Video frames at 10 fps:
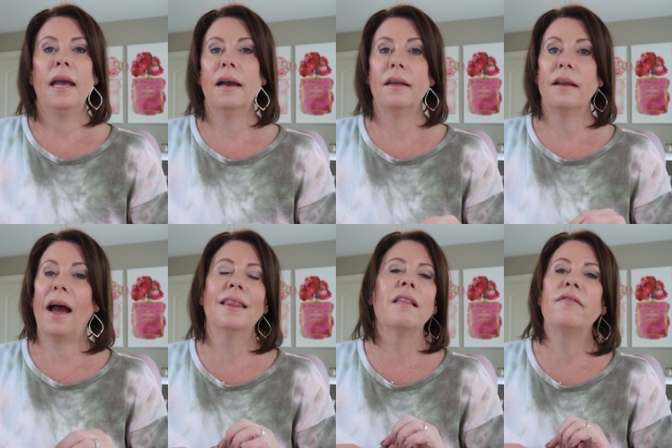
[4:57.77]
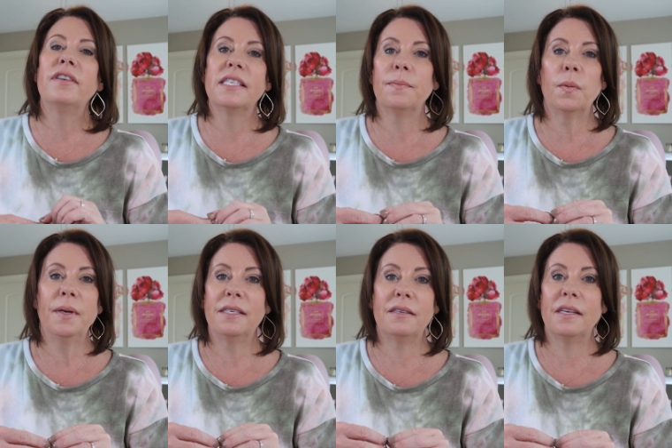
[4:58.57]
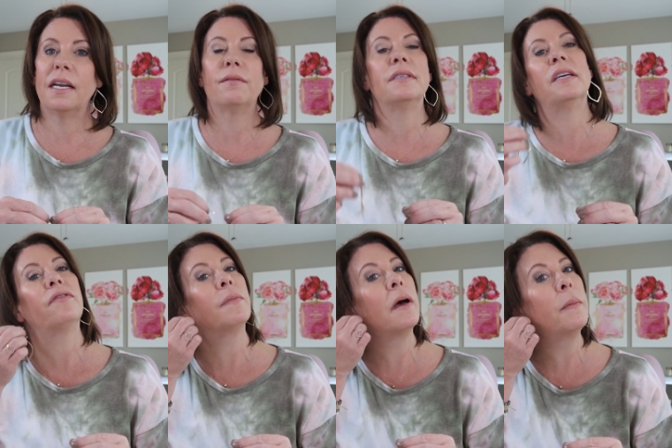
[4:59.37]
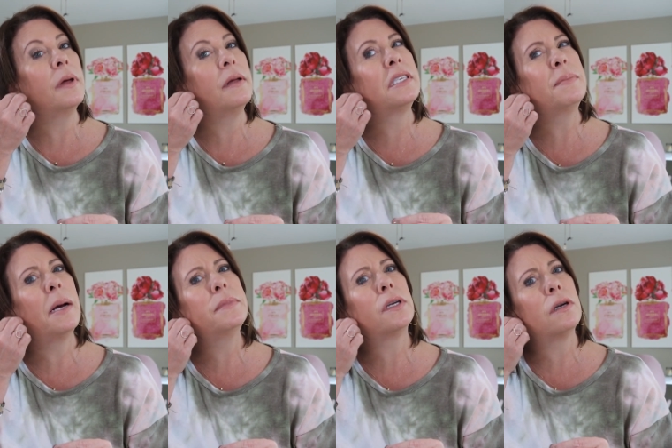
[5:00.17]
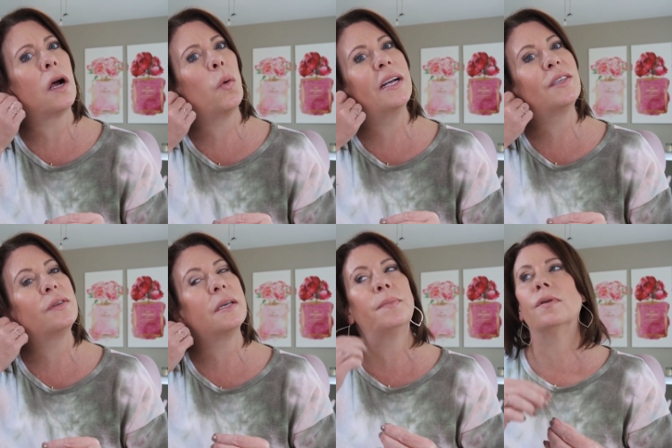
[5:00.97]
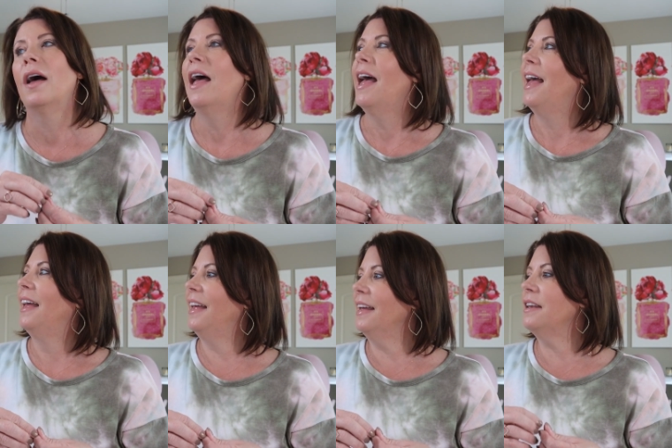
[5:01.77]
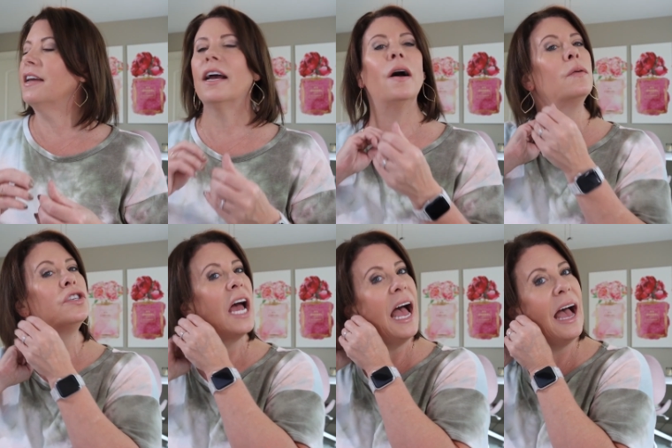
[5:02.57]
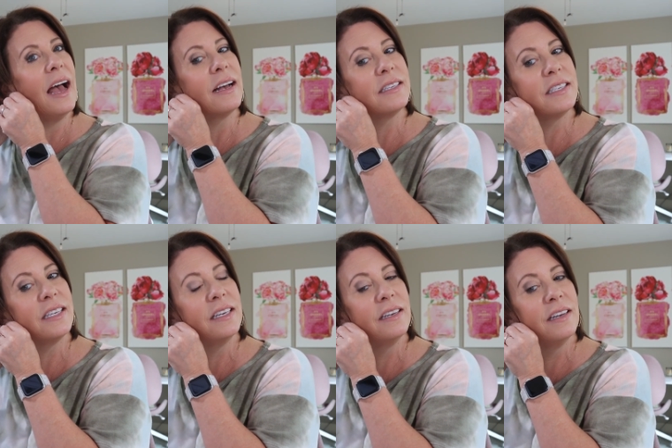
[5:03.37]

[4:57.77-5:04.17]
And I love the simple pieces that I receive from them. And sometimes they're not quite so simple. Indigo Jax.